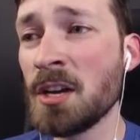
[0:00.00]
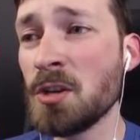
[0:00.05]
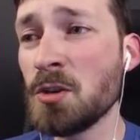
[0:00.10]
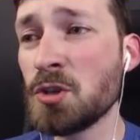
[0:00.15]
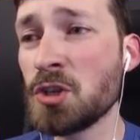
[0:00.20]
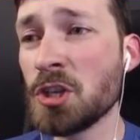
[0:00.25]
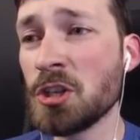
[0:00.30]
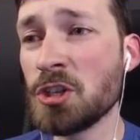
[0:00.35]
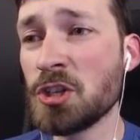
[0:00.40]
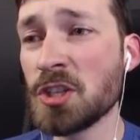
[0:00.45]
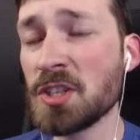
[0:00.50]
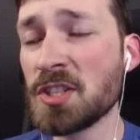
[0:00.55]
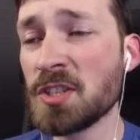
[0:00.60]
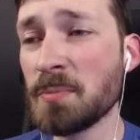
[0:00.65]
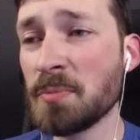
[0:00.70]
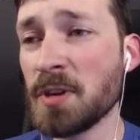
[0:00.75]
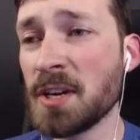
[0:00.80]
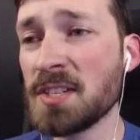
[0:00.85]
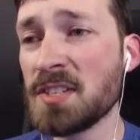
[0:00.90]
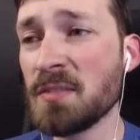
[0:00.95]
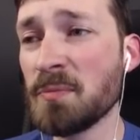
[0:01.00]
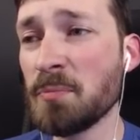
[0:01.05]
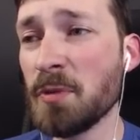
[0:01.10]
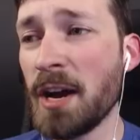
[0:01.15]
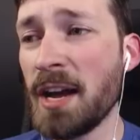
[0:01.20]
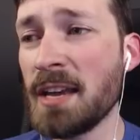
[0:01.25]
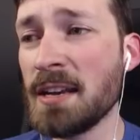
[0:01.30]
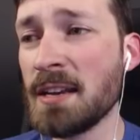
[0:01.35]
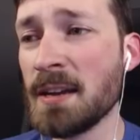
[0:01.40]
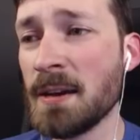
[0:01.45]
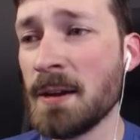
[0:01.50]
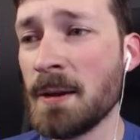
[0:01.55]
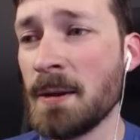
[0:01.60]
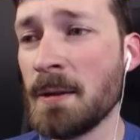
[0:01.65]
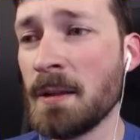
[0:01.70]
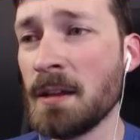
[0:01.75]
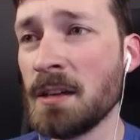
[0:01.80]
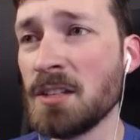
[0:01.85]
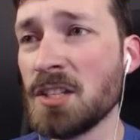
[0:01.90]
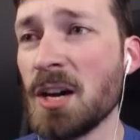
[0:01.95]
You should adjust the price of bread.
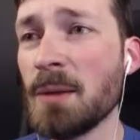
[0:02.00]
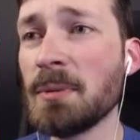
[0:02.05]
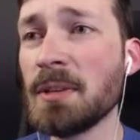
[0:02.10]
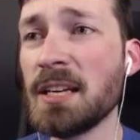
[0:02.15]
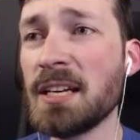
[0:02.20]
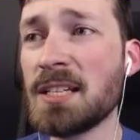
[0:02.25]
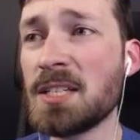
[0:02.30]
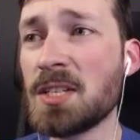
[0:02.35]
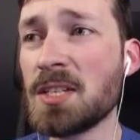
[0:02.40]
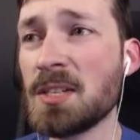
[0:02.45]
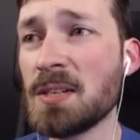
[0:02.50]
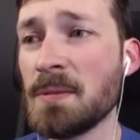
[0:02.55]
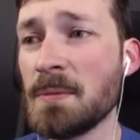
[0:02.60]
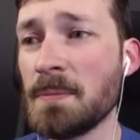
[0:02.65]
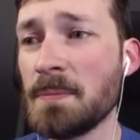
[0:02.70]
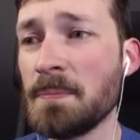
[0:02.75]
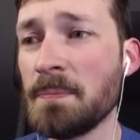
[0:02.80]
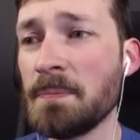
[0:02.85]
Double it.